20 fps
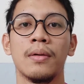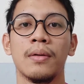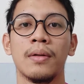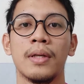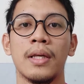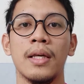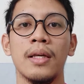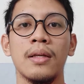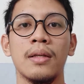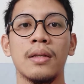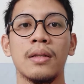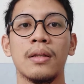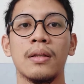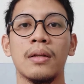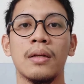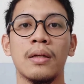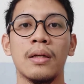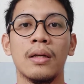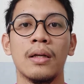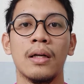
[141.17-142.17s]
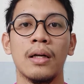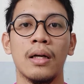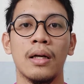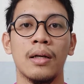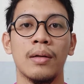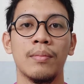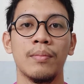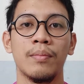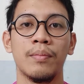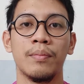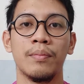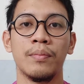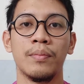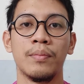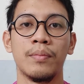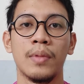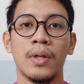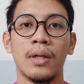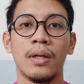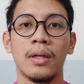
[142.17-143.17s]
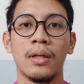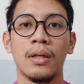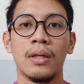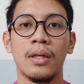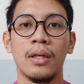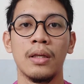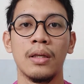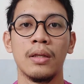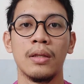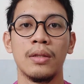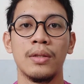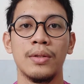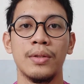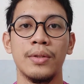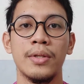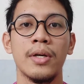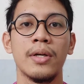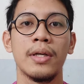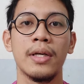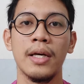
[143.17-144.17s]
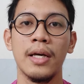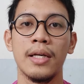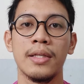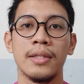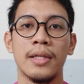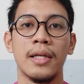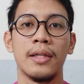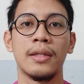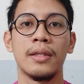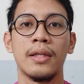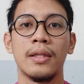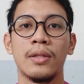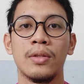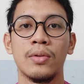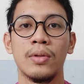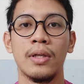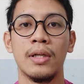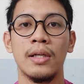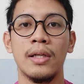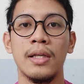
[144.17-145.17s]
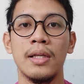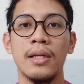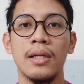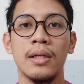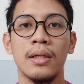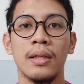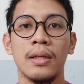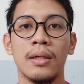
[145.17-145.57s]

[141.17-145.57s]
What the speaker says: Okay. Don't get excited too early.